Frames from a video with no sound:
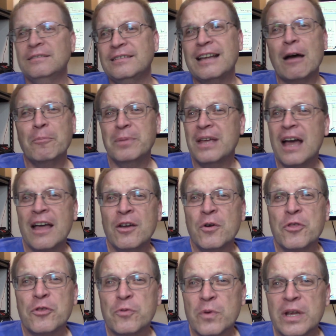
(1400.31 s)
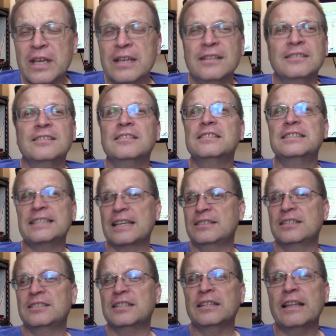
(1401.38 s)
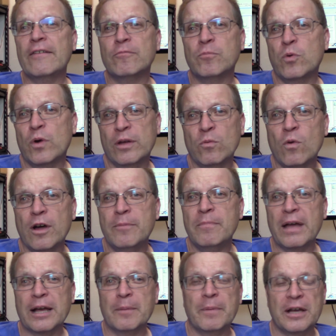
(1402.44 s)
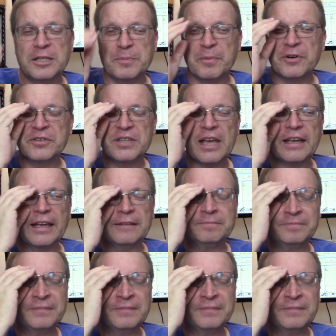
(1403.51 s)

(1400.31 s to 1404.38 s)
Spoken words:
Now PIO3 says it's 11.1 megabytes per second.